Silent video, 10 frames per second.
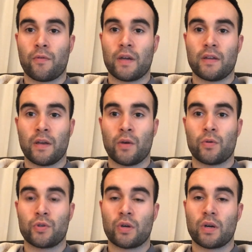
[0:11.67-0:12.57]
getting
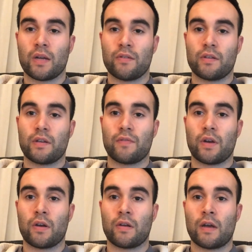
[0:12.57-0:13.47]
your shotgun
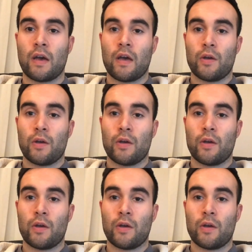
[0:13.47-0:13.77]
certificate,